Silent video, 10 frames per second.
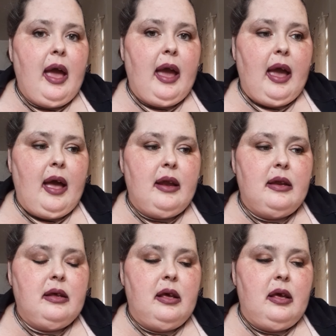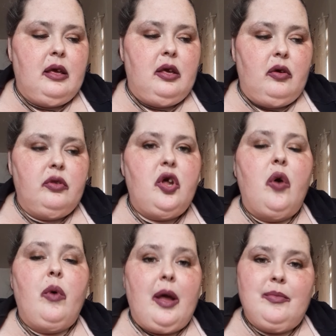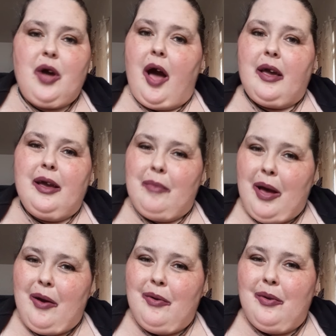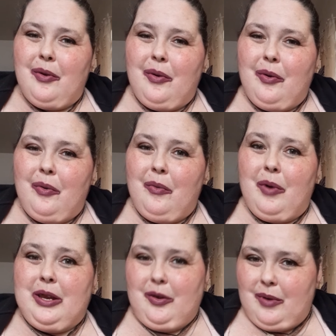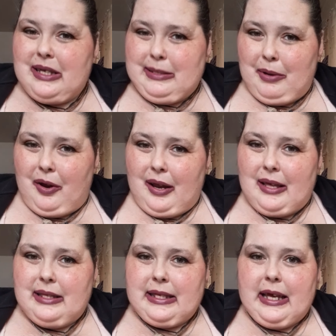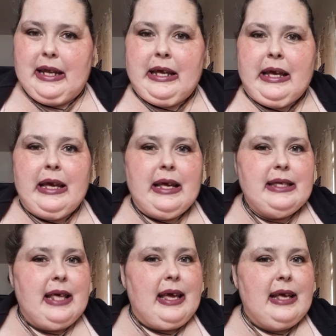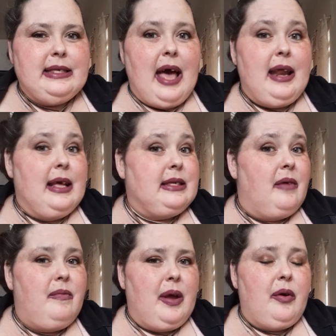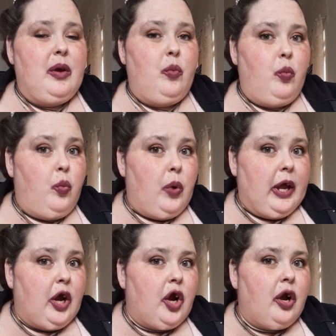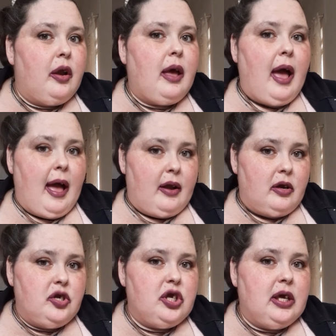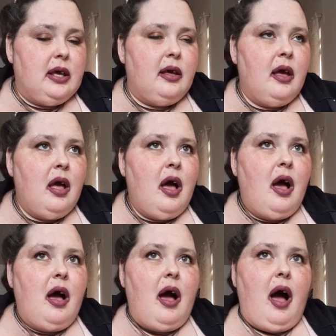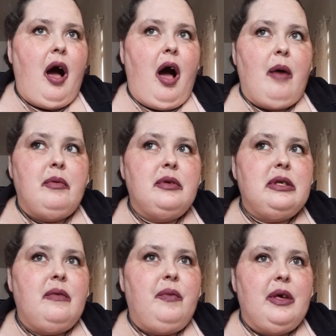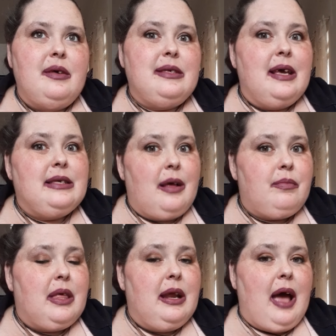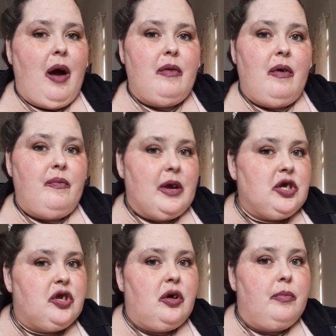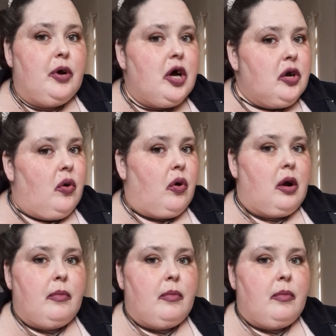and you'll know what I'm talking about when you experience it. Because like I said, it's a very weird energy. Almost feels like something out of a fictional book or a